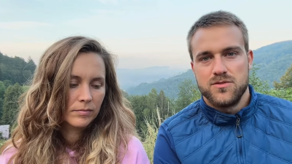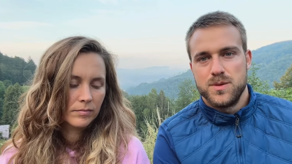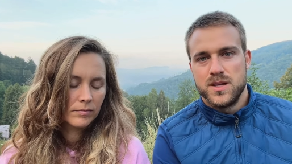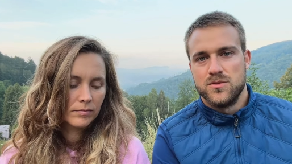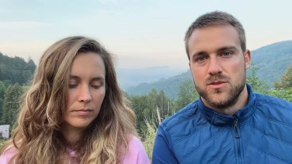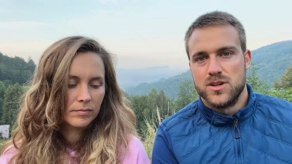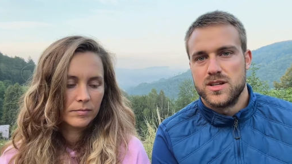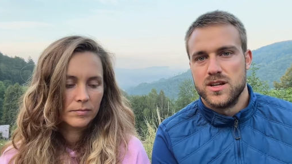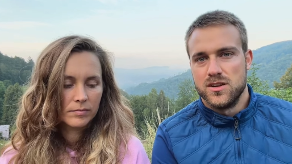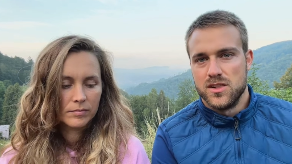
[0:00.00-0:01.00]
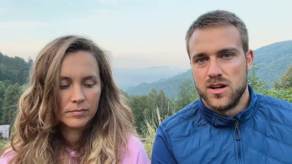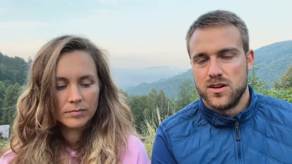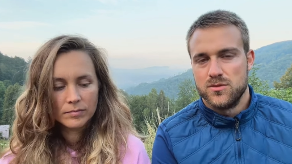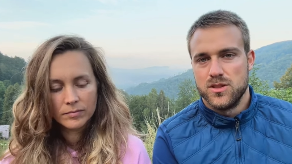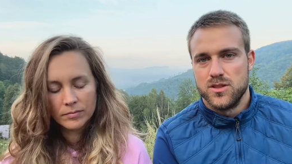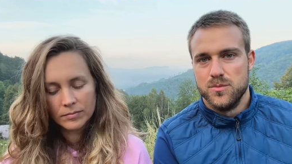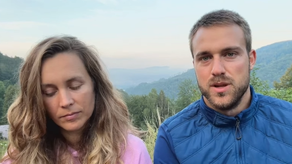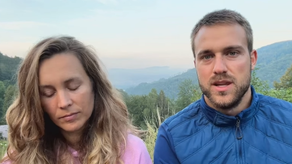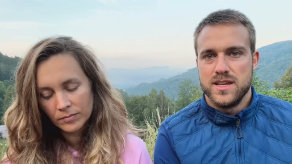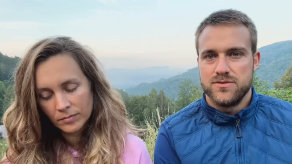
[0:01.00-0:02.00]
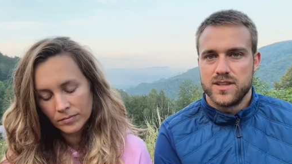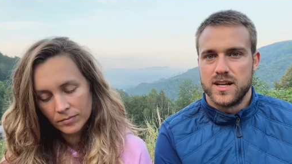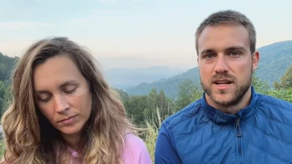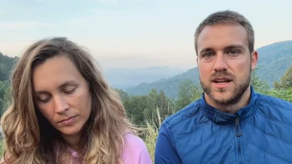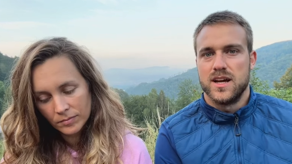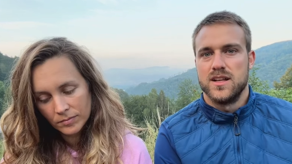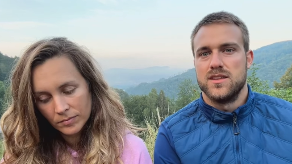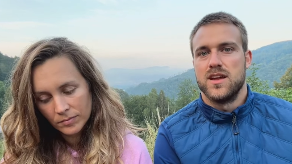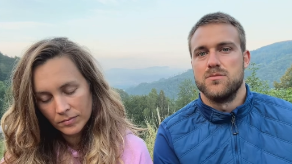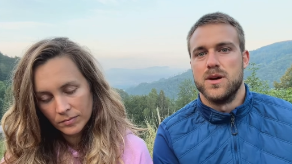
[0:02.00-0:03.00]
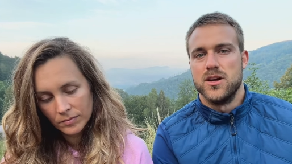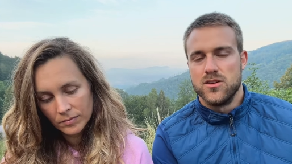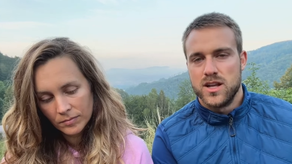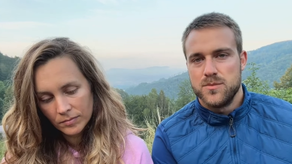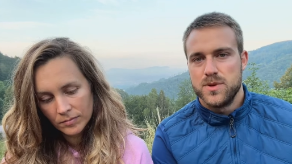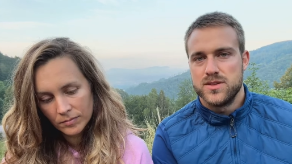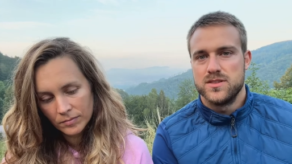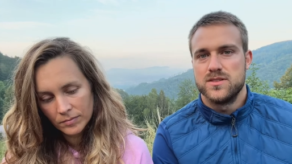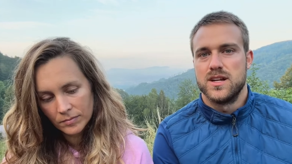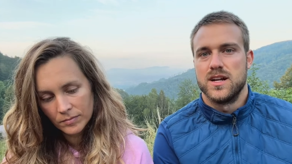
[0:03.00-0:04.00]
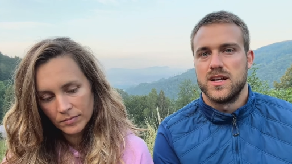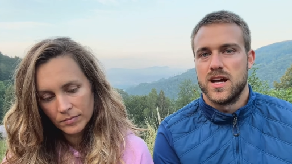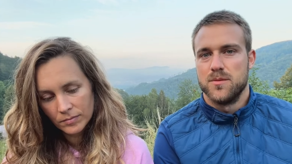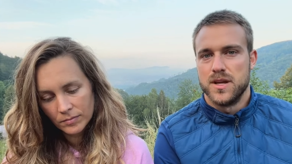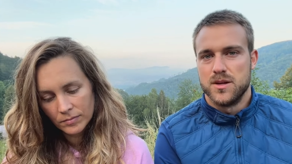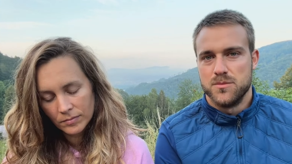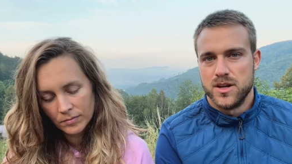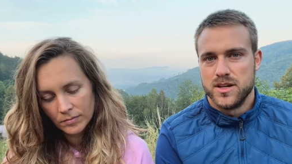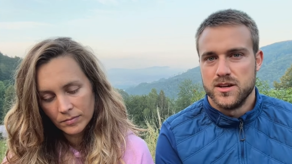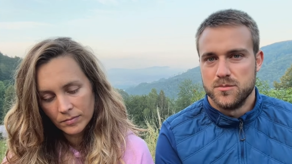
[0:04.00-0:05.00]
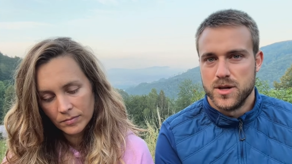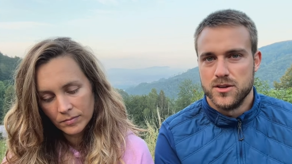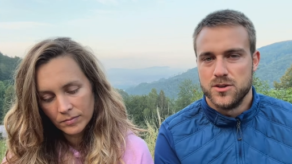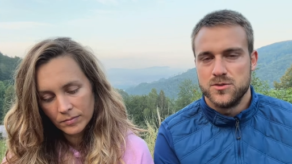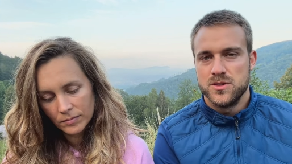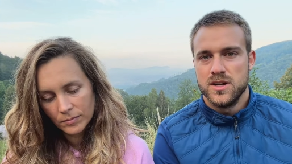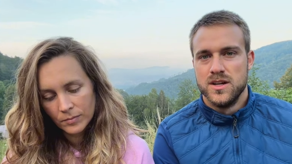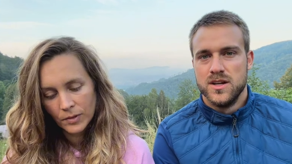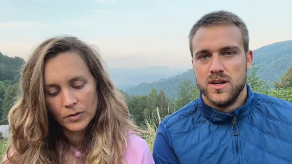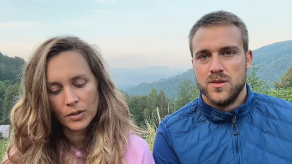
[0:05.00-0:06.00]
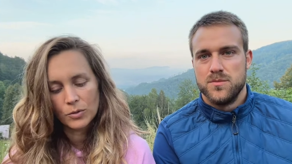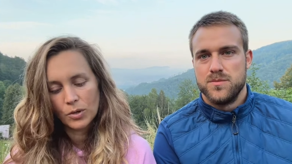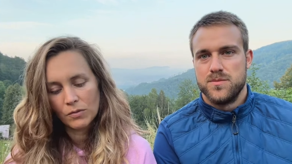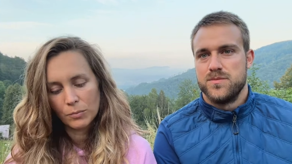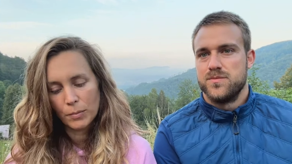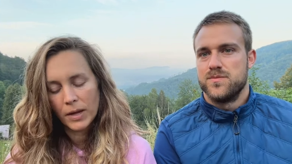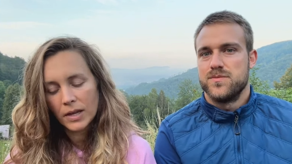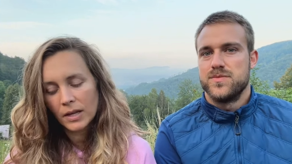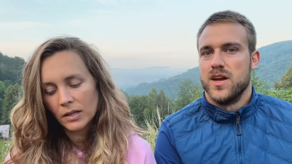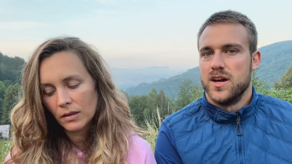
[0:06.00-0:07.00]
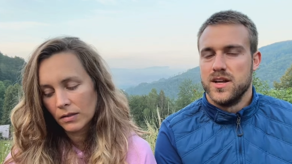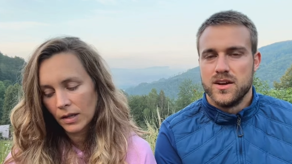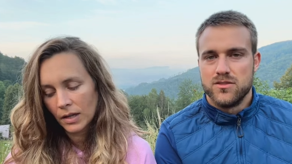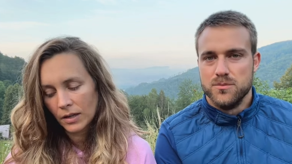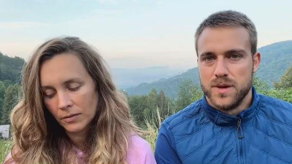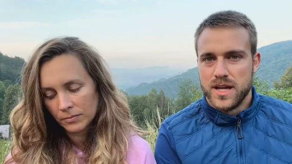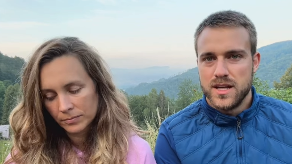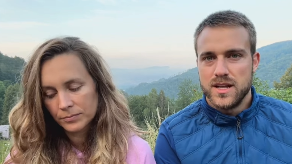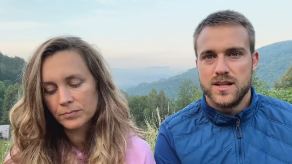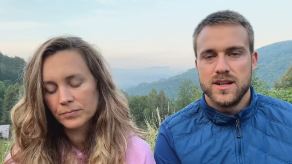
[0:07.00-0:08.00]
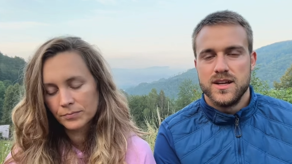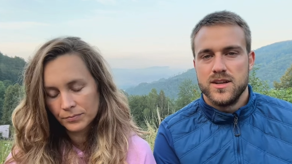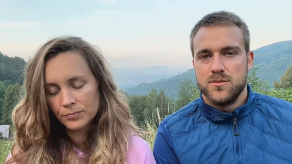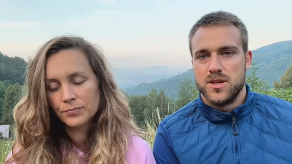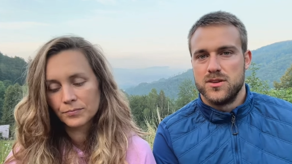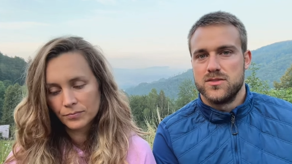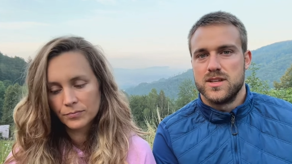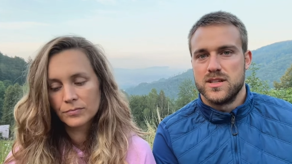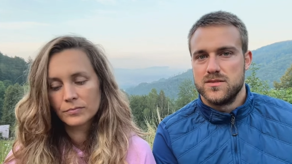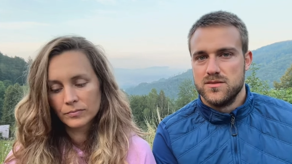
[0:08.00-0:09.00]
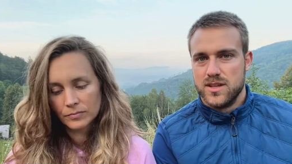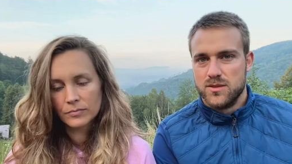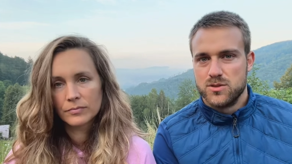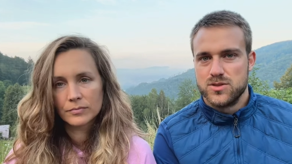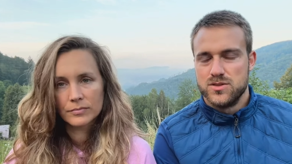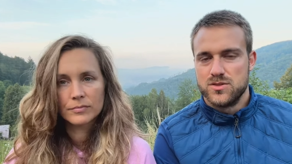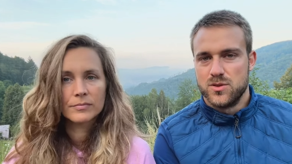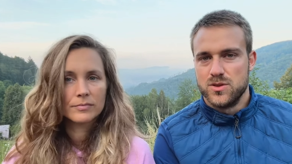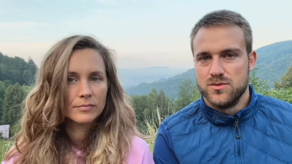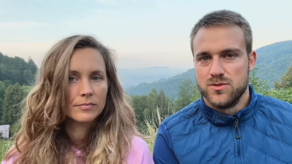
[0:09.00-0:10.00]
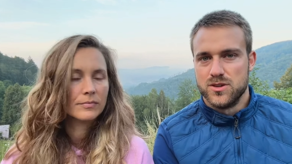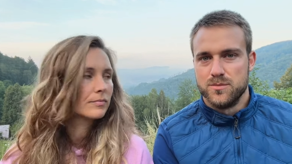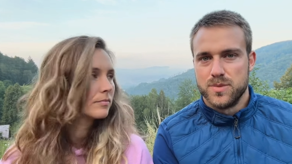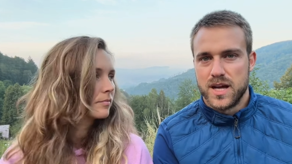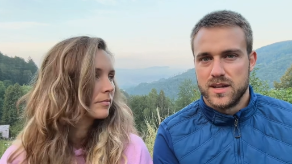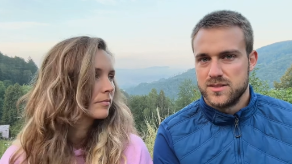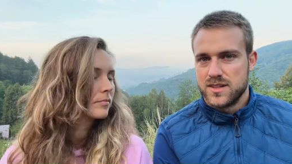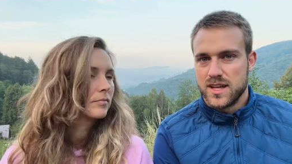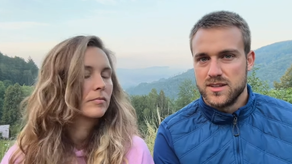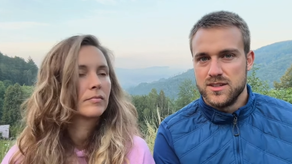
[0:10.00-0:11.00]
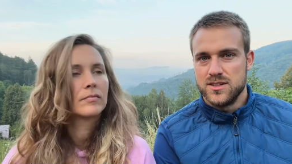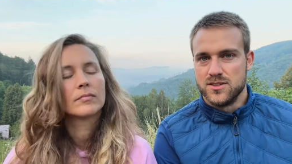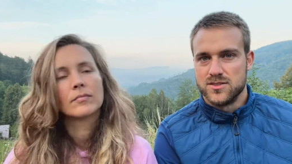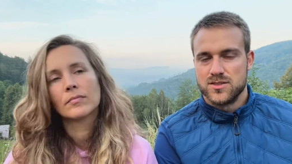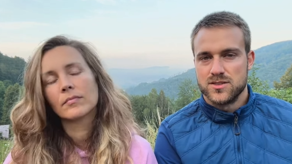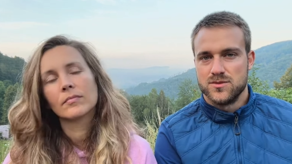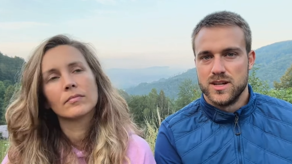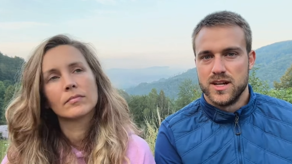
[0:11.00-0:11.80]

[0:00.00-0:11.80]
Speaker 1: been working a lot with the belief that I can't have my online business, that I can't make money on my own.
Speaker 2: That you never make anything. I never
Speaker 1: made it because that that was the story for the past 10 years when i